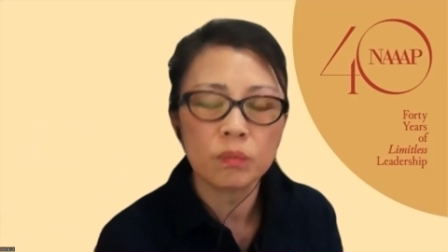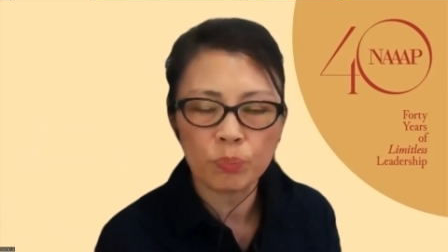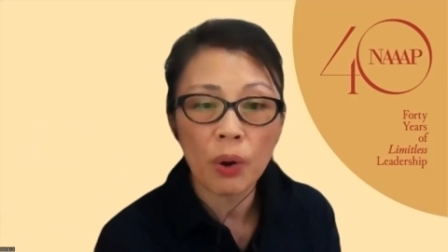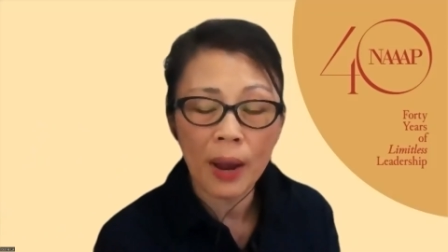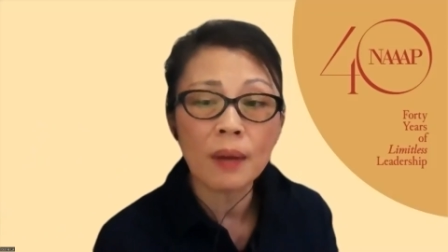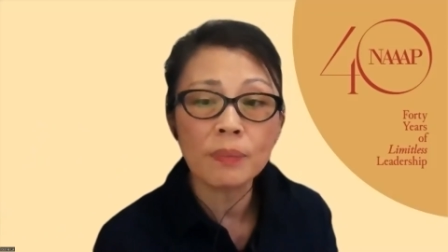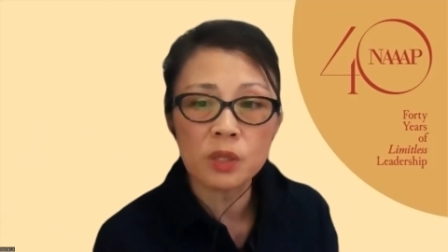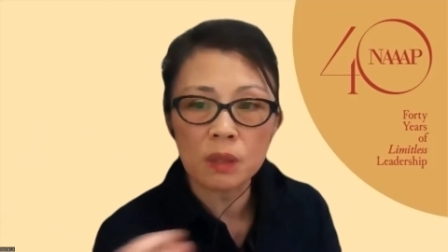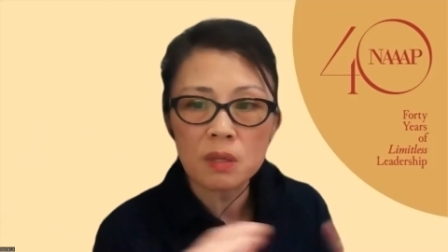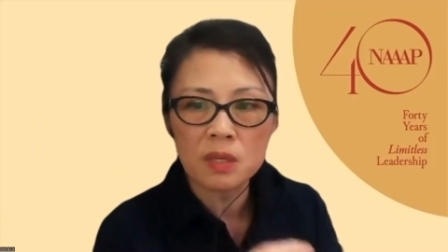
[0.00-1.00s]
perhaps
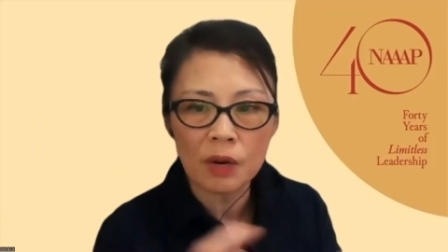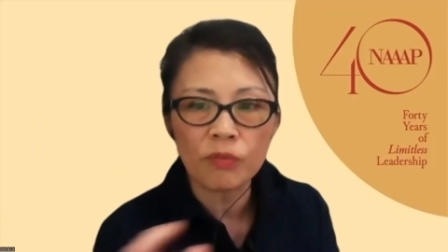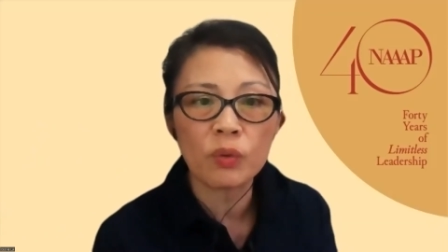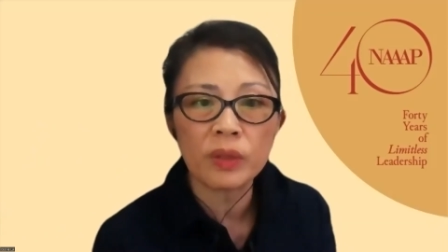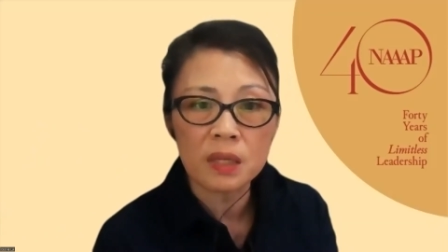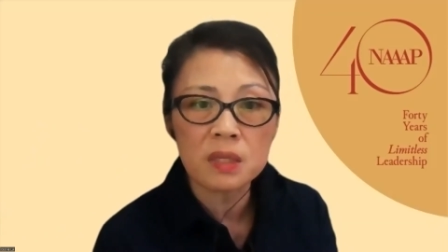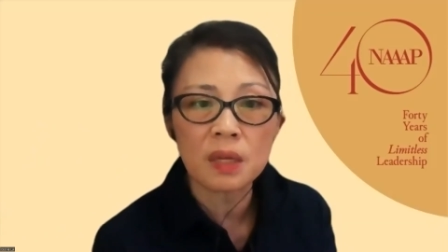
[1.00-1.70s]
several things